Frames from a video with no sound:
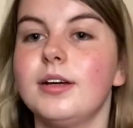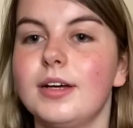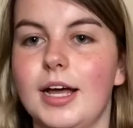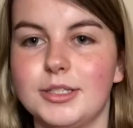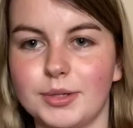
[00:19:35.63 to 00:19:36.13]

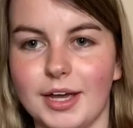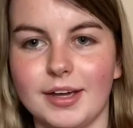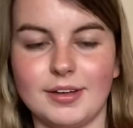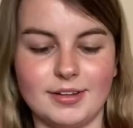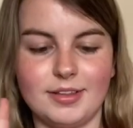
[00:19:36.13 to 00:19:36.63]
It's okay,
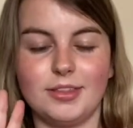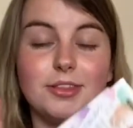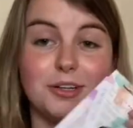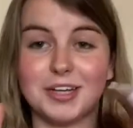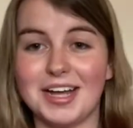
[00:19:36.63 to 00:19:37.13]

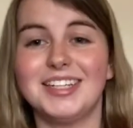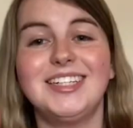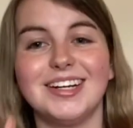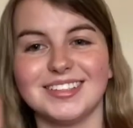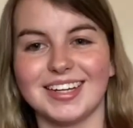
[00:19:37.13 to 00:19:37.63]

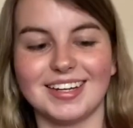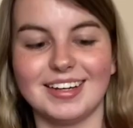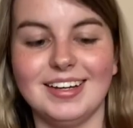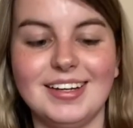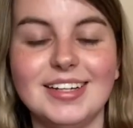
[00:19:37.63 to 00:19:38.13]
there's like
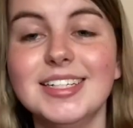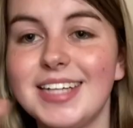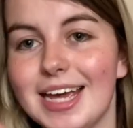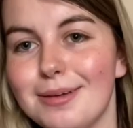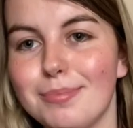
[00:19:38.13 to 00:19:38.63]

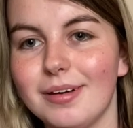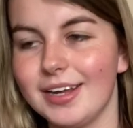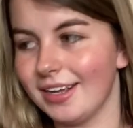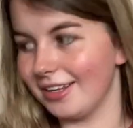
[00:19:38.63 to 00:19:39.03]
tape in it,